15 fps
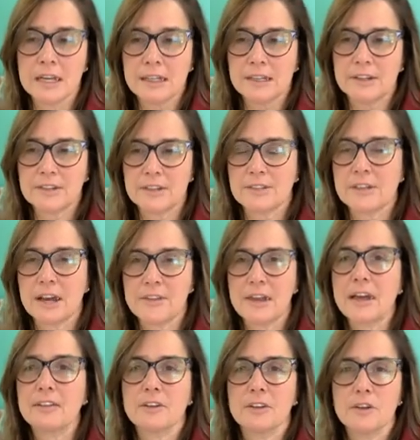because it's got
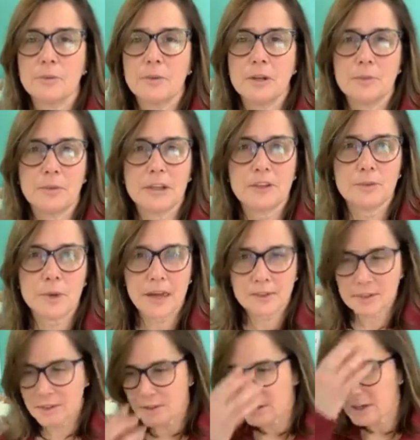that little bit of
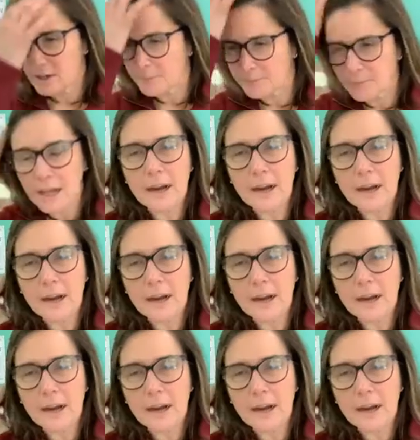beeswax in there.